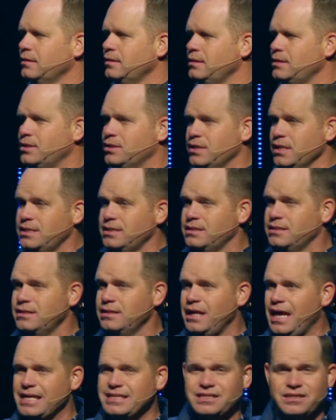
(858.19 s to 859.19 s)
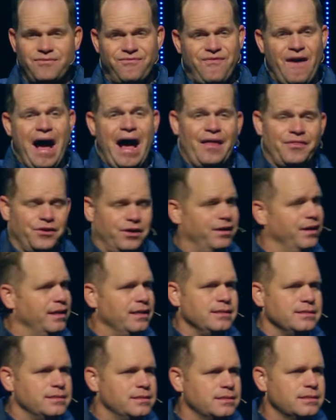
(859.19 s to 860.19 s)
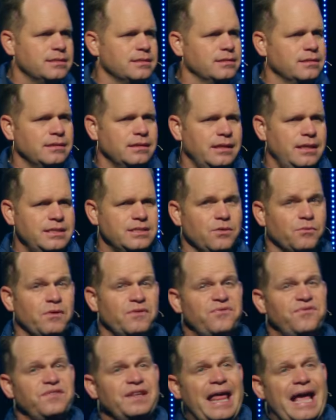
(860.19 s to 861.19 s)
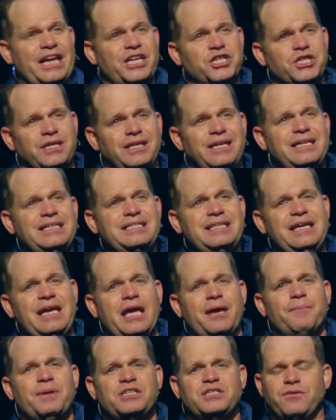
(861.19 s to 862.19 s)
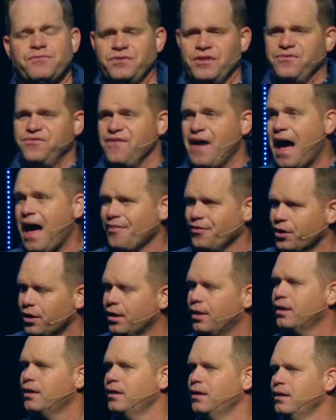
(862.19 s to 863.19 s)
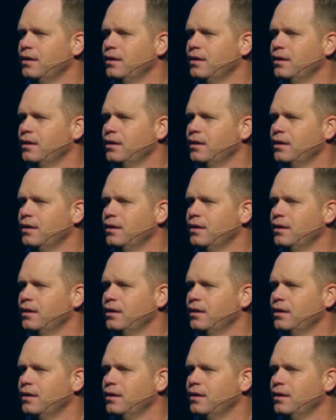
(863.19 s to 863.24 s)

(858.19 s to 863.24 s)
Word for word: He's just as the Father is. He's a reflection, He's the image of the Father.